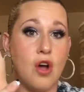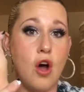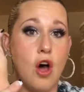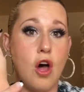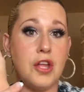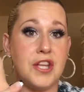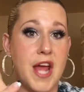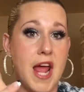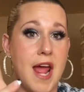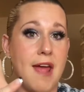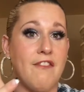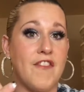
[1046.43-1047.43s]
all
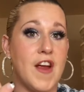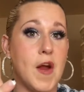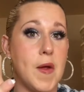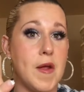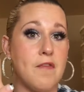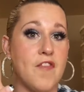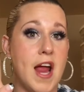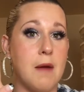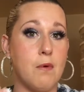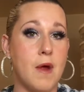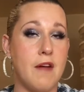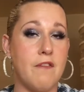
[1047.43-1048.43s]
day. Very
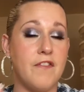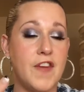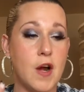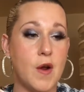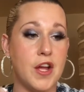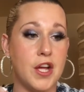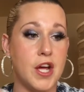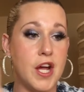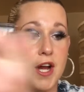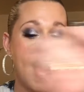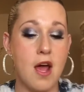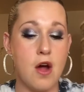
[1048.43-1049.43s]
vibrant, very
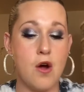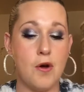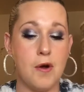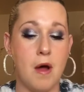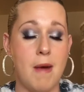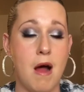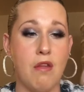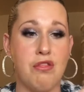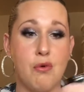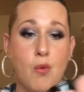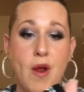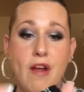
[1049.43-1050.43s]
good. I own about
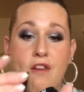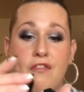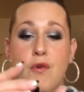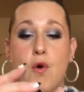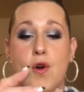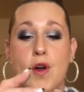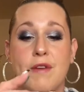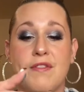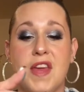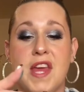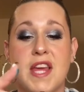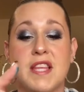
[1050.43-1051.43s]
three or four of
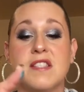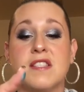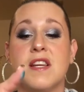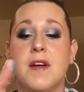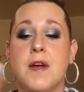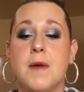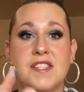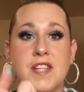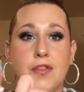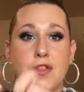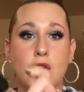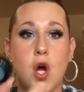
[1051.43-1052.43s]
these. I
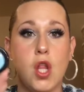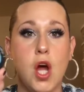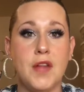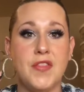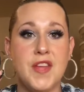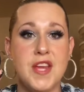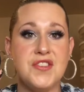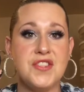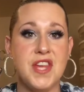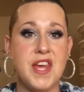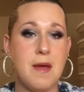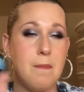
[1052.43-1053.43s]
set the goal on this
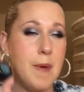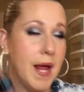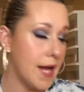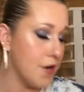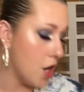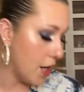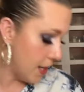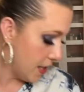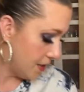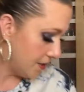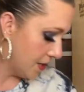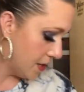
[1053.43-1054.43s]
to hit pan on
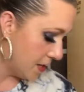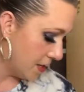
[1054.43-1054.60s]
it.